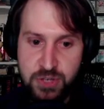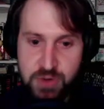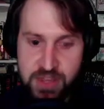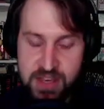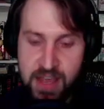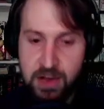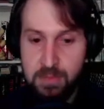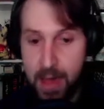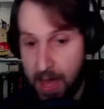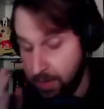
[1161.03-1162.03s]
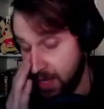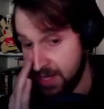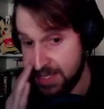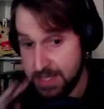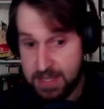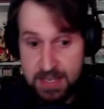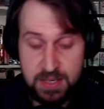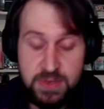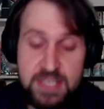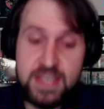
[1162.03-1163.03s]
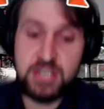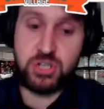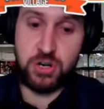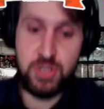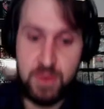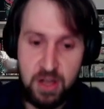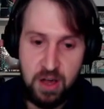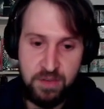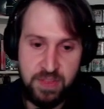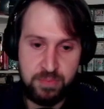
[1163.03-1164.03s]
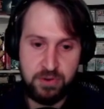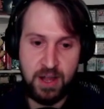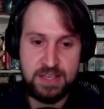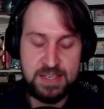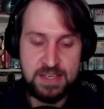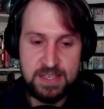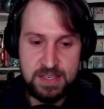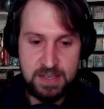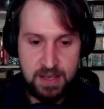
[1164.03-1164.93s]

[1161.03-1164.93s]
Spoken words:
with a Town Map, honestly, because then we just get a Charjabug off the prizes.